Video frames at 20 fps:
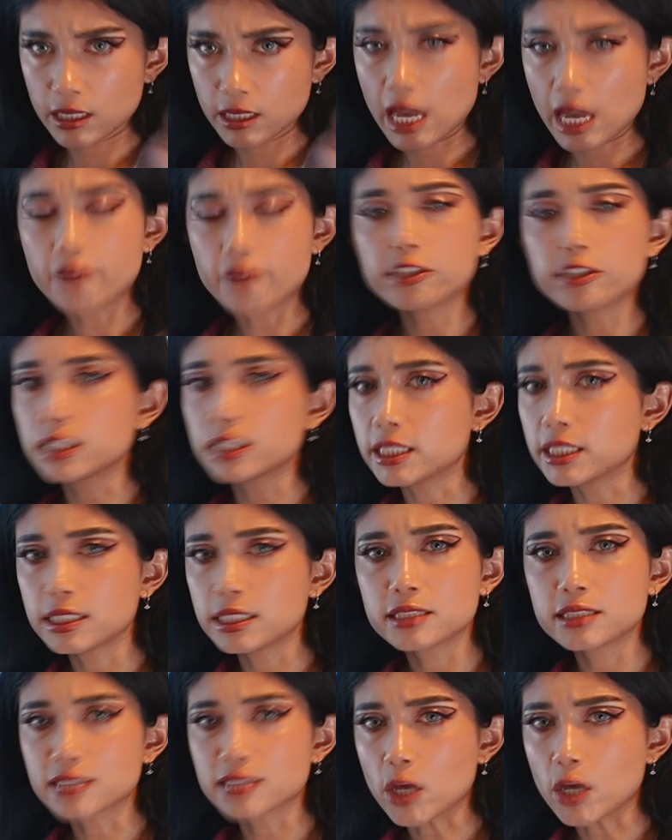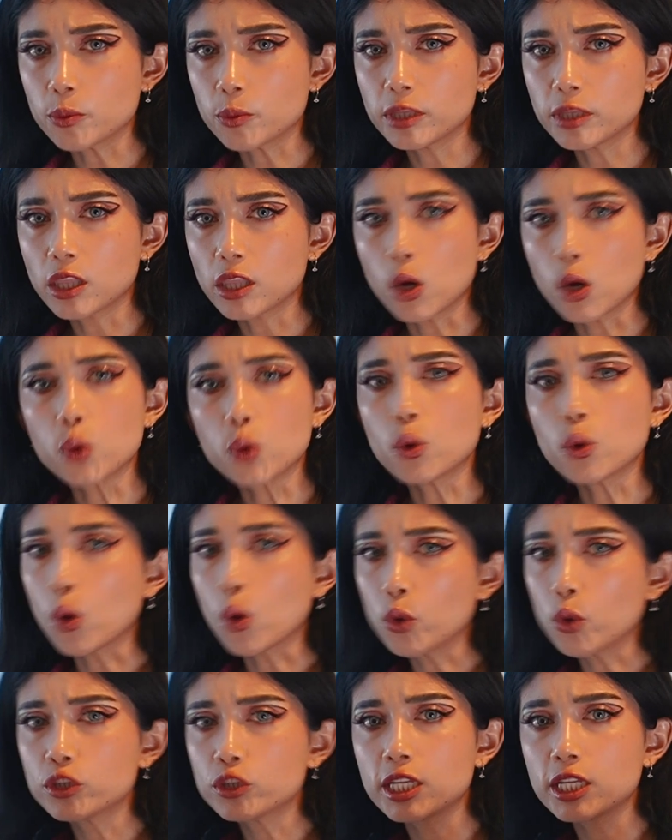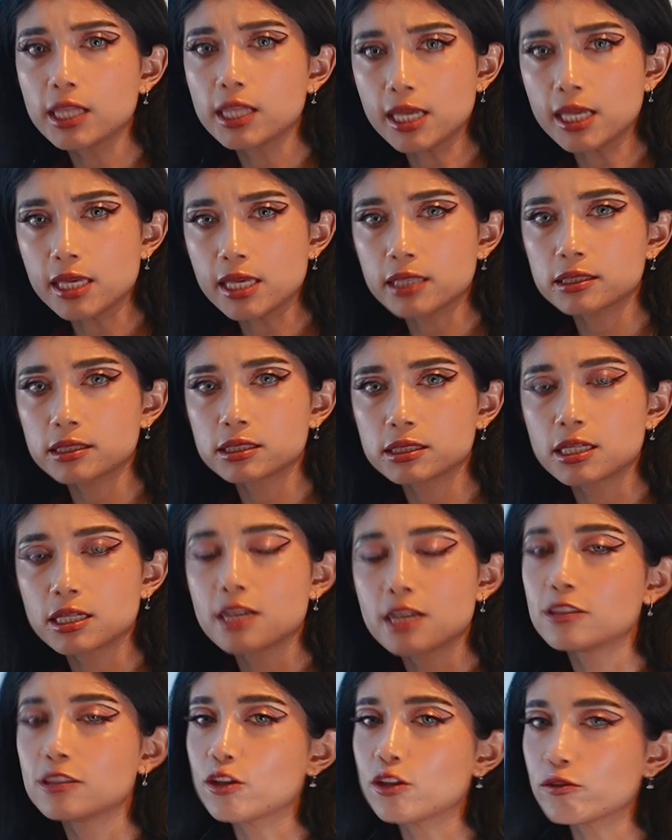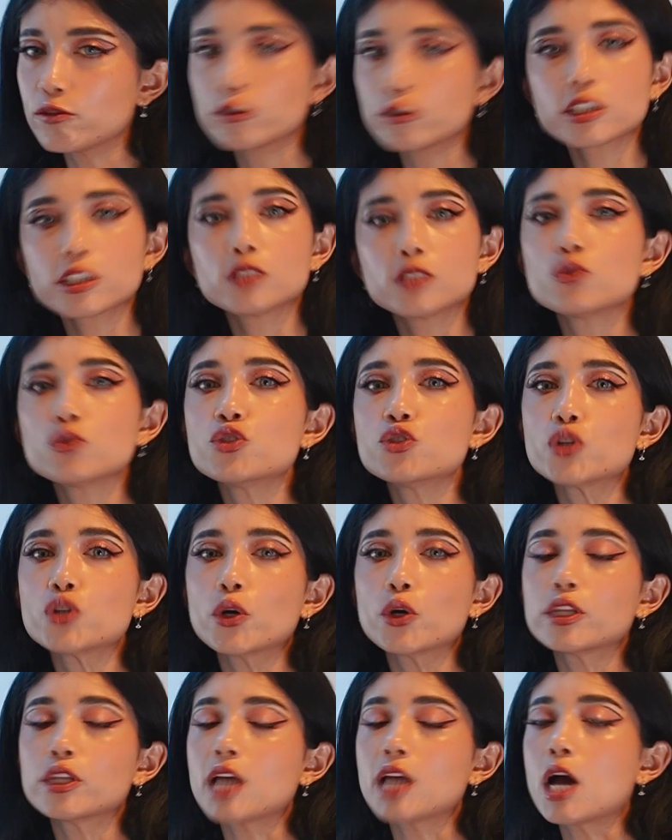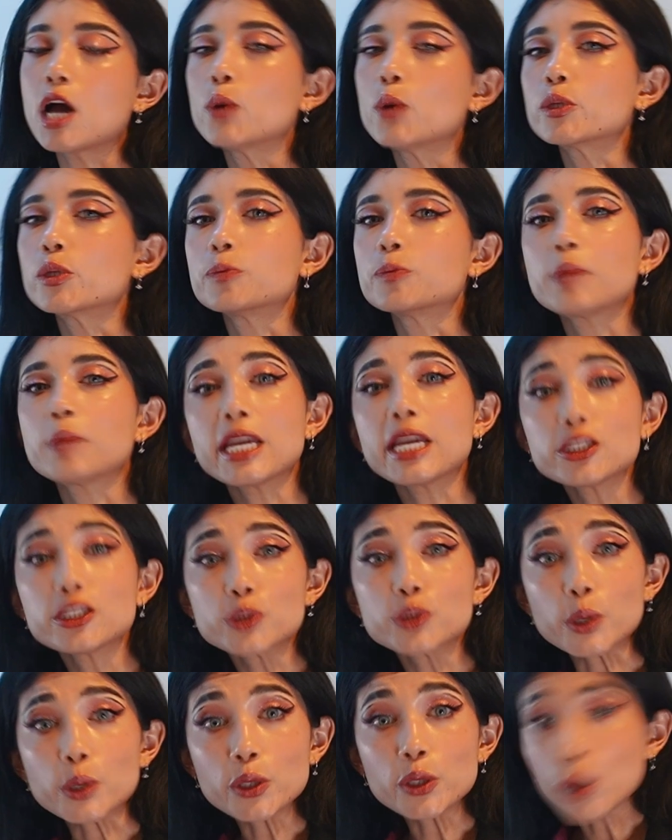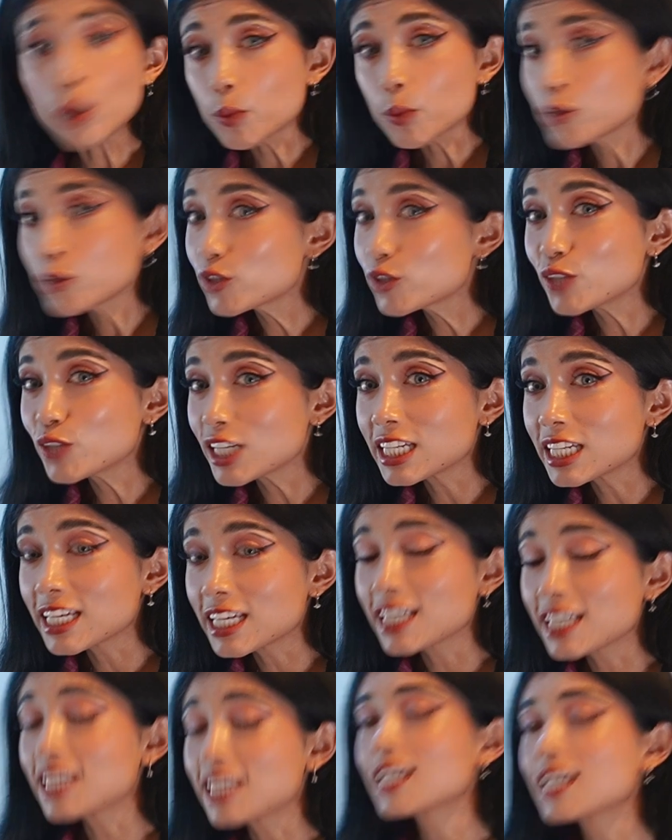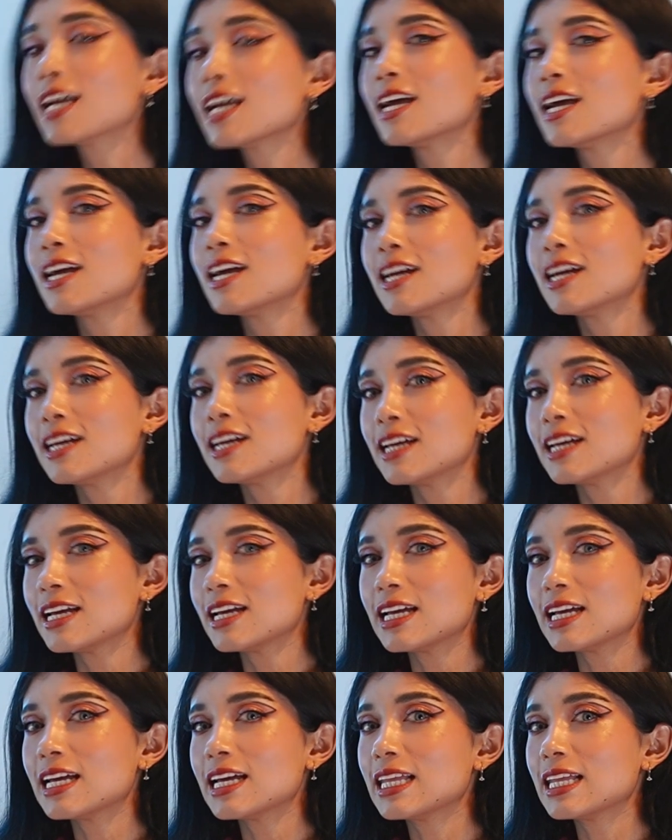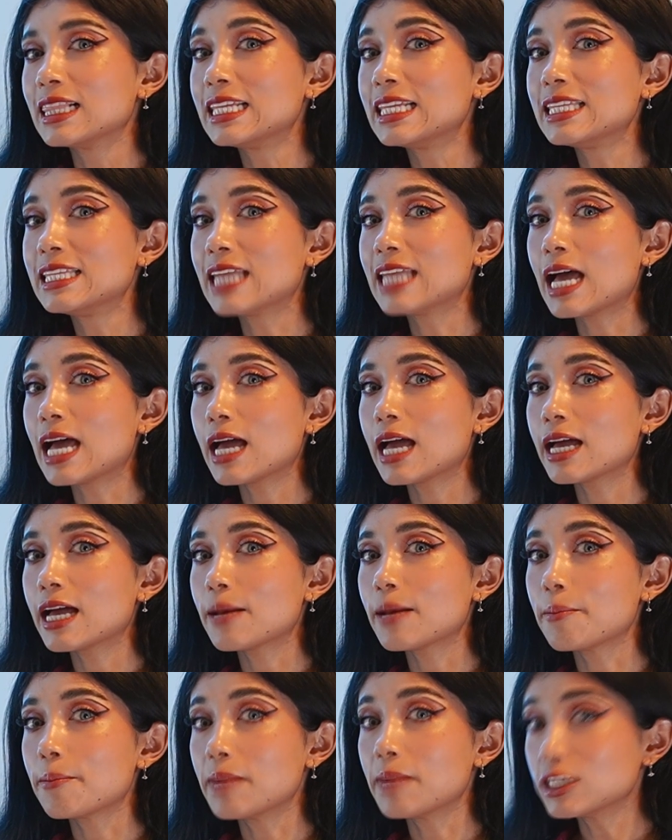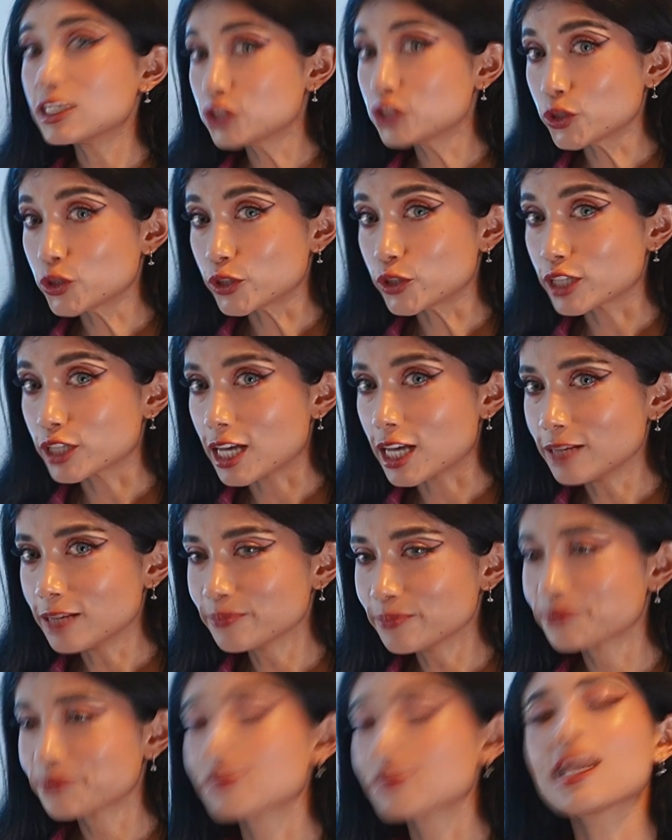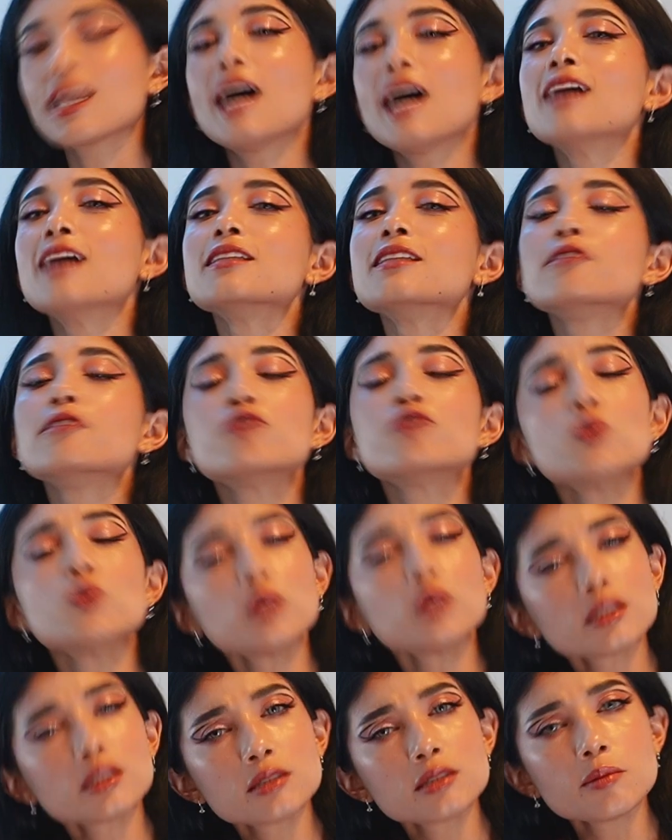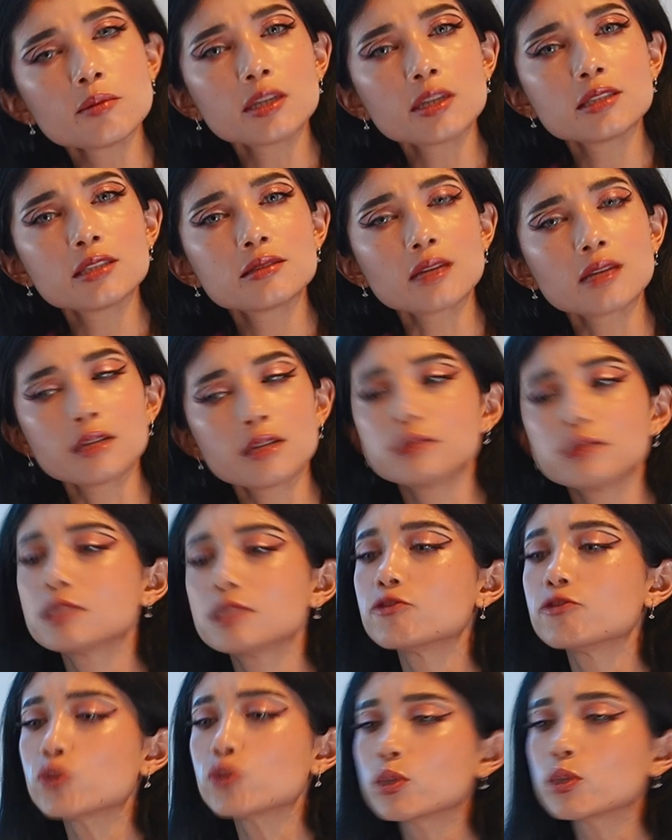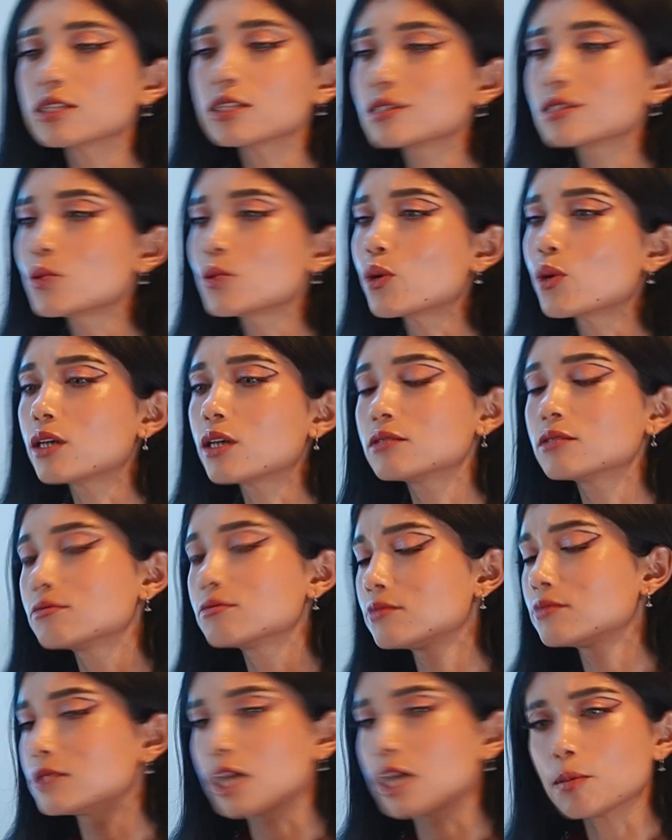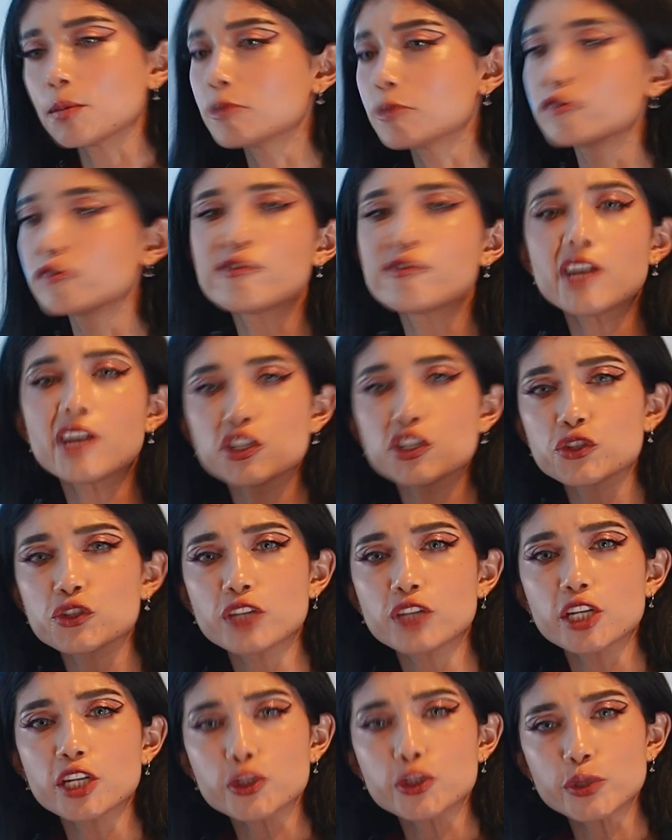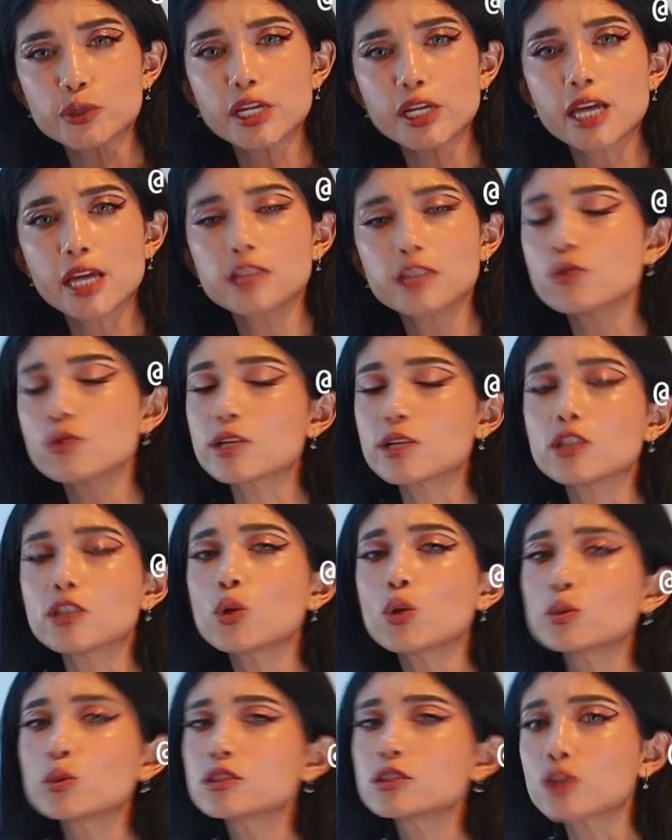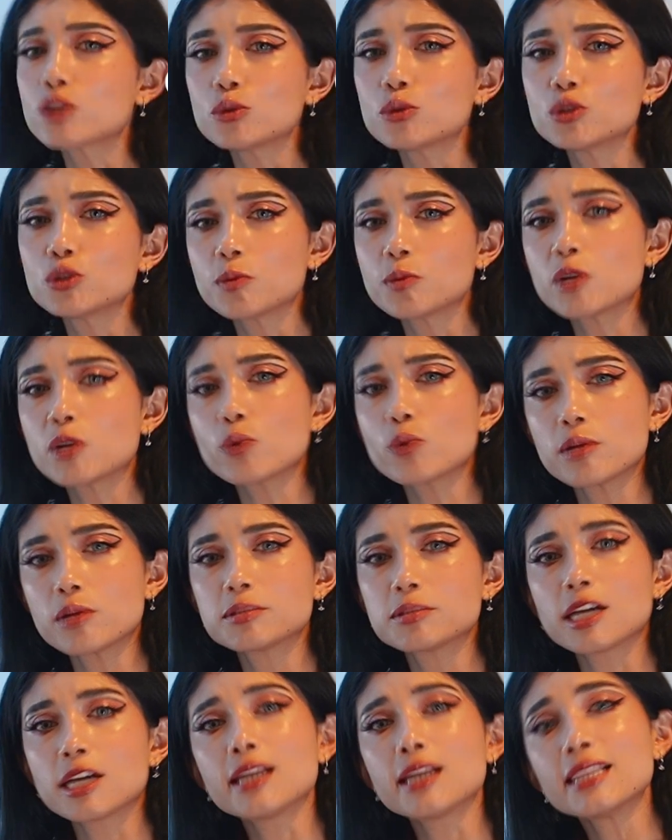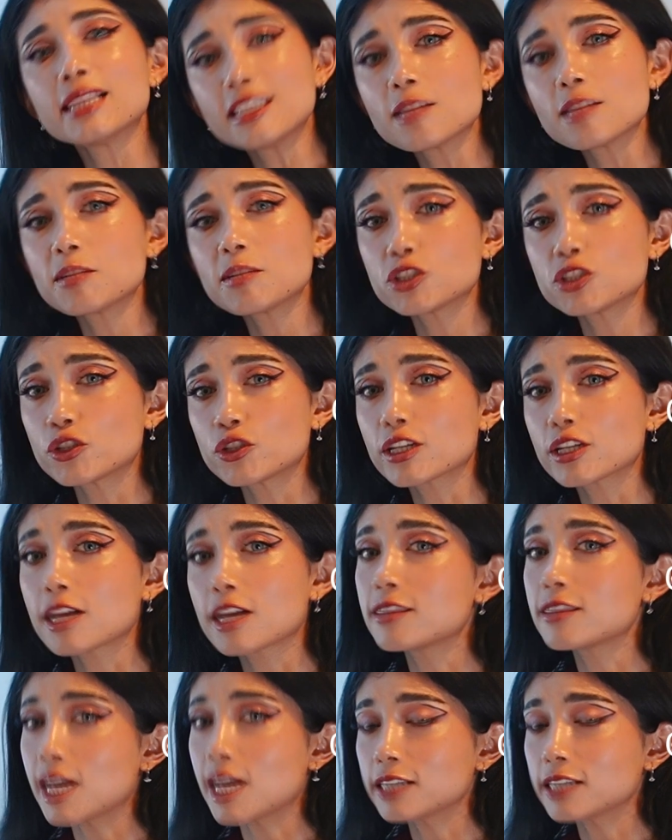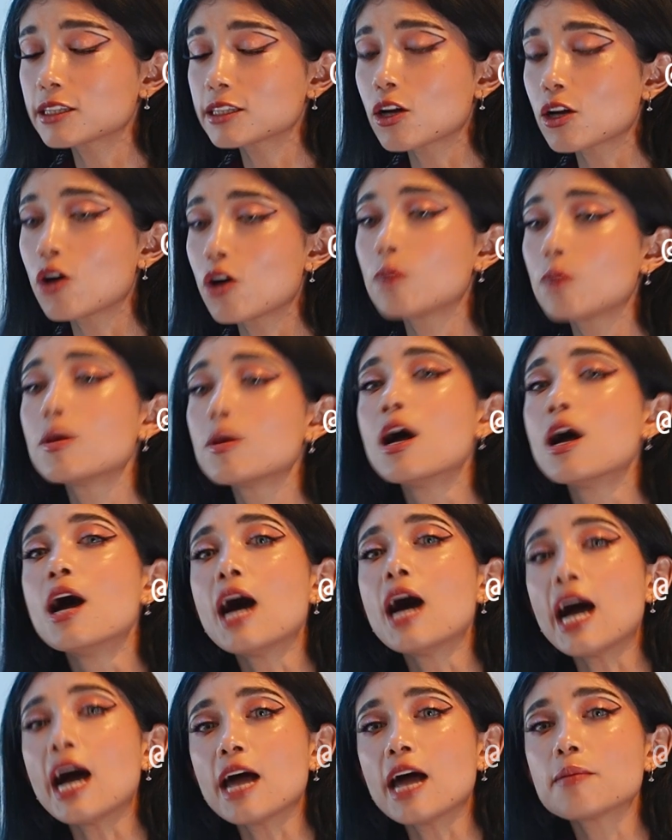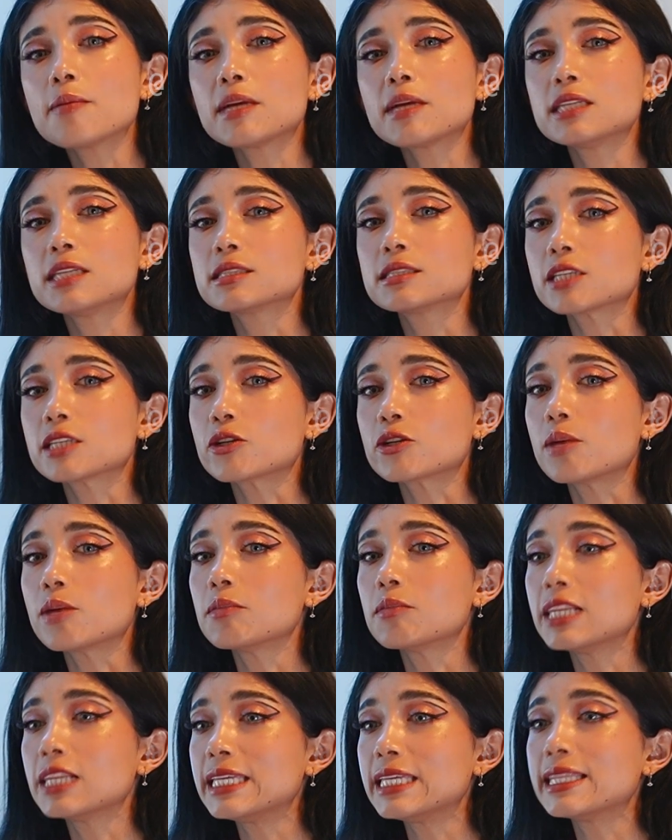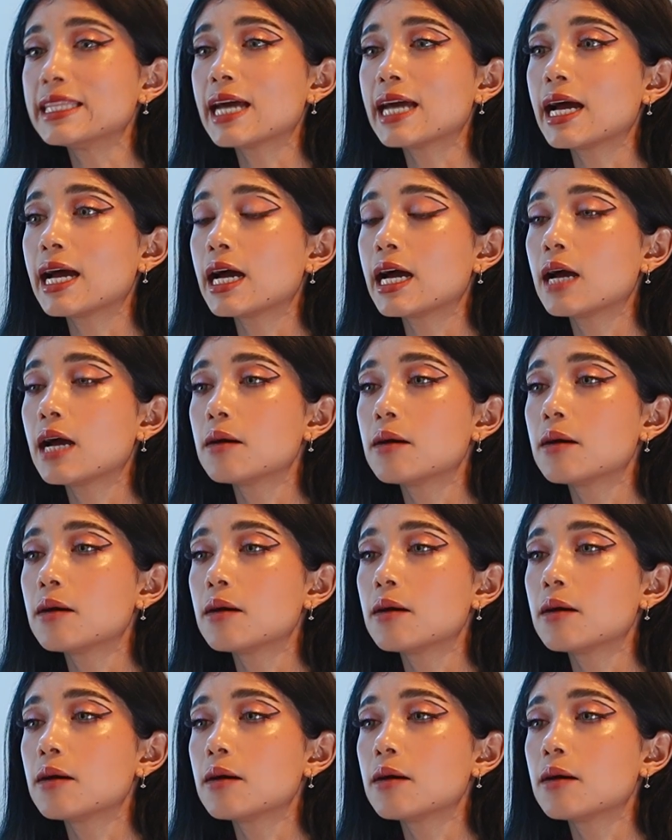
Everything is down below. All the links. Don't forget to join our Patreon community, Lina Mayorga. And if you want to see my designs, if you want to see what type of fashion I create, you can always go to my website, lina mayorga dot com, and my Instagram, lina